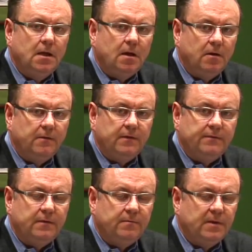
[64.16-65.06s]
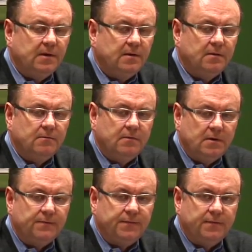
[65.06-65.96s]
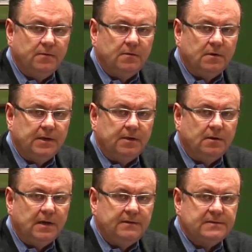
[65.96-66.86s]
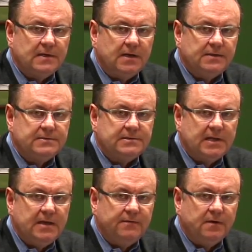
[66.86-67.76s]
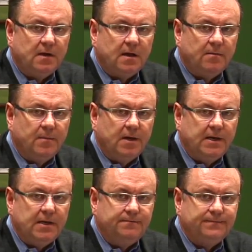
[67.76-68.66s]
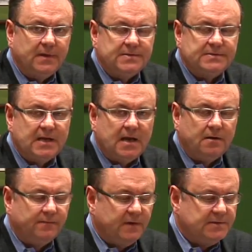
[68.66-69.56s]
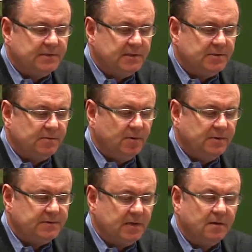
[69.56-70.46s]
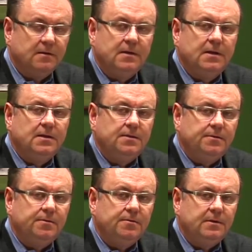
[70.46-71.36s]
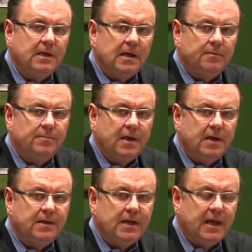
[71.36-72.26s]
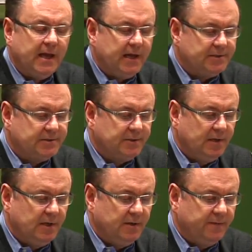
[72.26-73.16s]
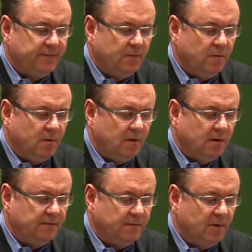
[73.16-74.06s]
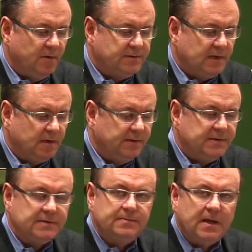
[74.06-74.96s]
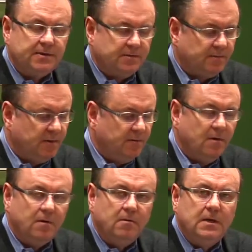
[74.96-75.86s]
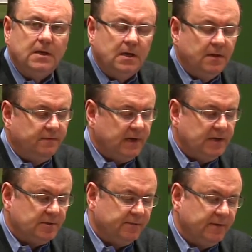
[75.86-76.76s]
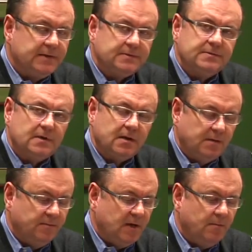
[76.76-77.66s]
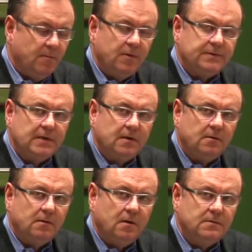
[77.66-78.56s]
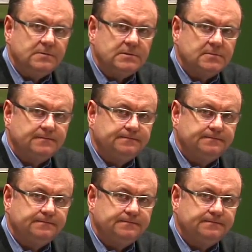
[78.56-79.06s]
However, if you've been uh, real frugal in your lifestyle and saved a lot of money and sacrificed to get your motorcycle, you can pay cash for the motorcycle. This is Patrick Munro, financial advisor, talking about motorcycle loans.